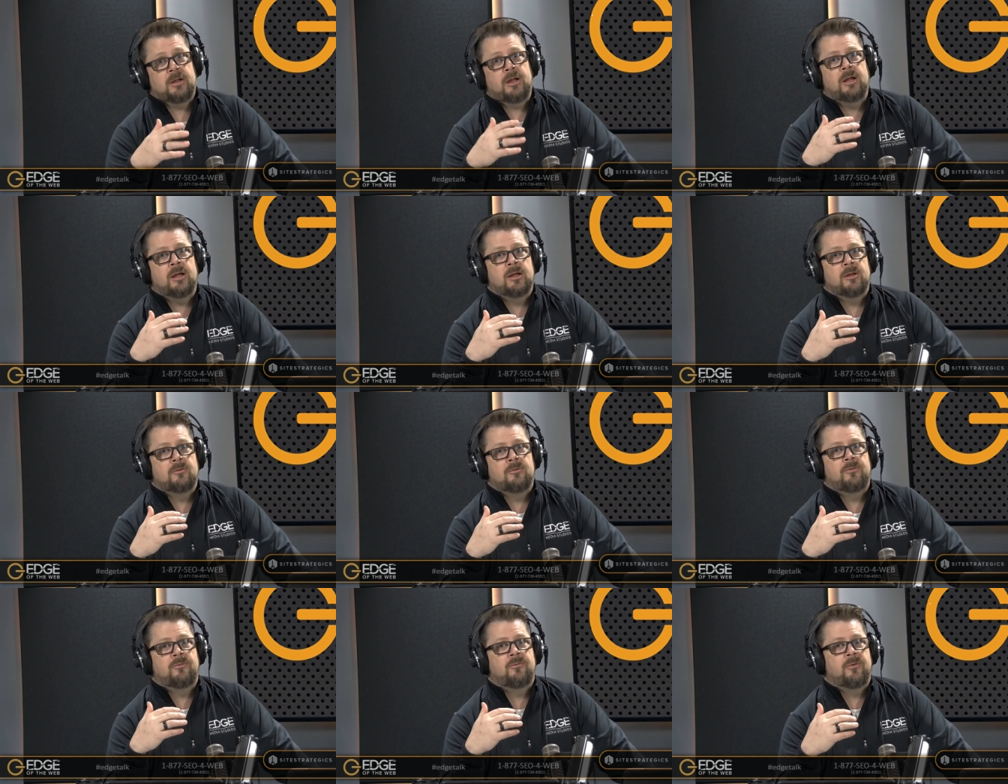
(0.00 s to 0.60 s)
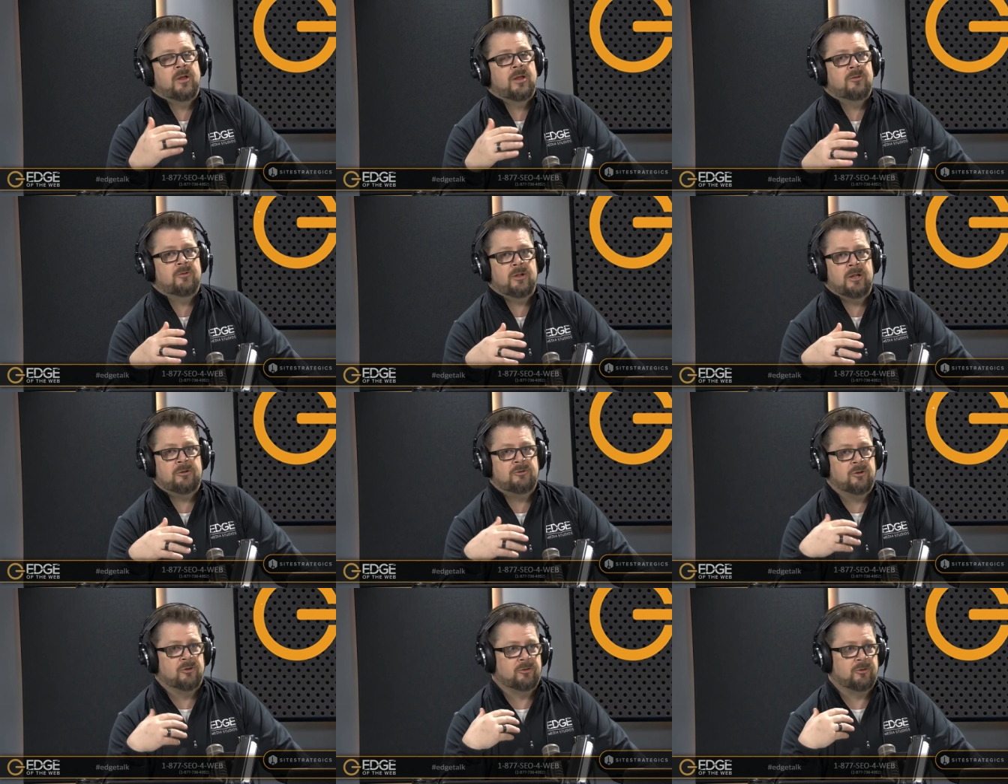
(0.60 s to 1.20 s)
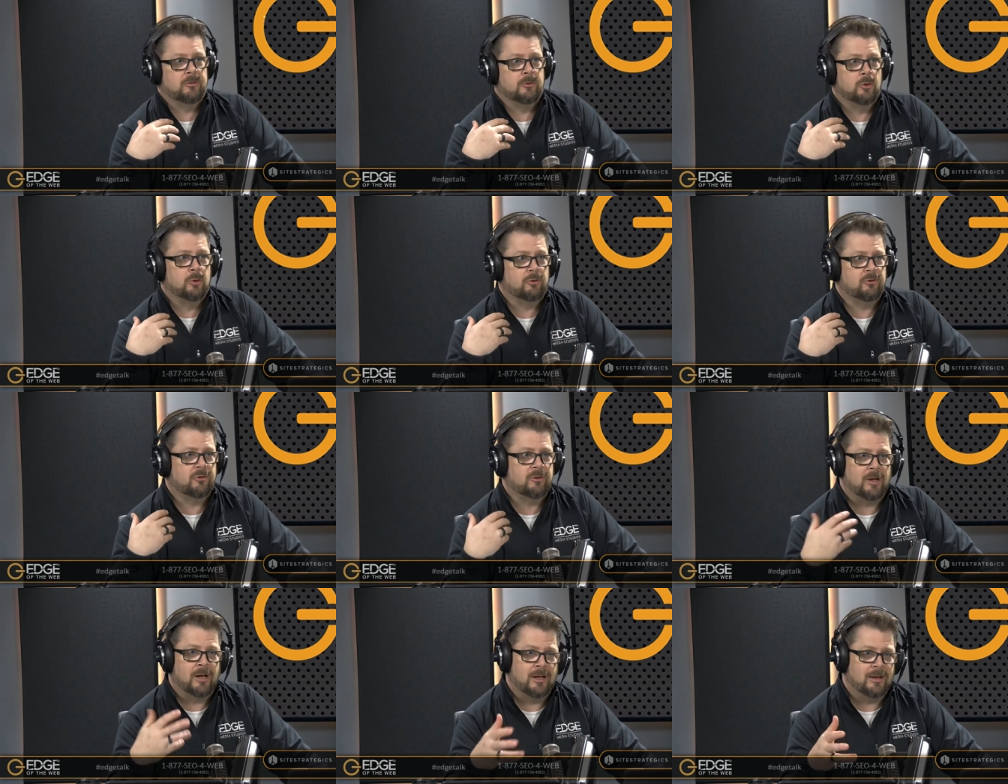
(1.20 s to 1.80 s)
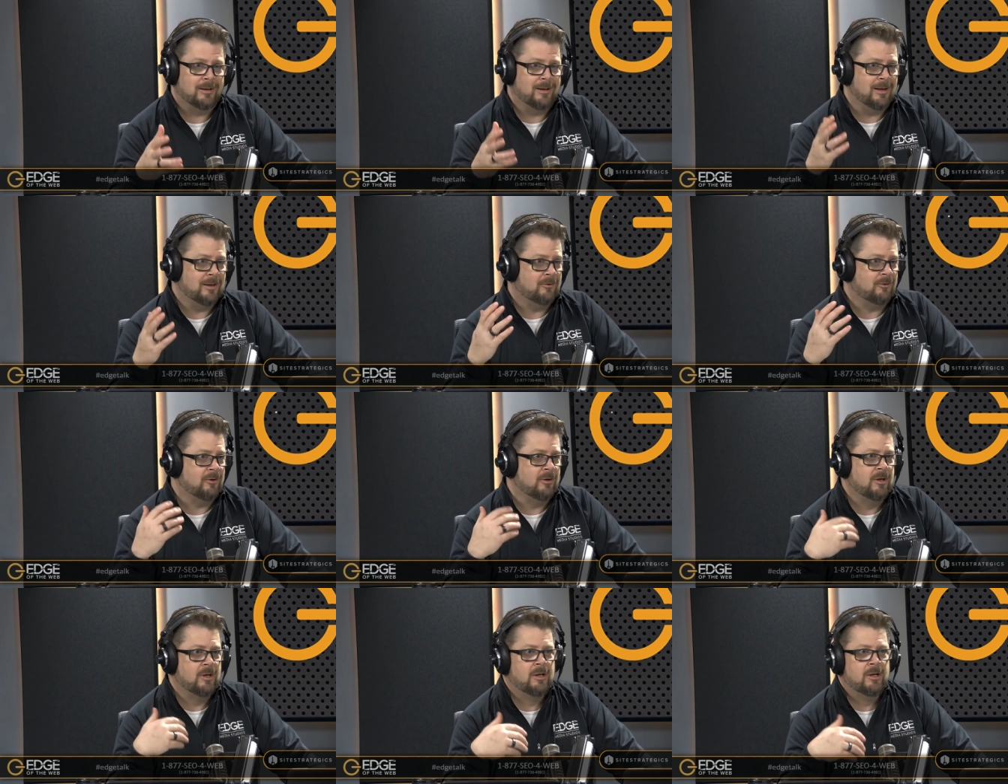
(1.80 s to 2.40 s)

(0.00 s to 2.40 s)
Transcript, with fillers: if it, it just looks like it's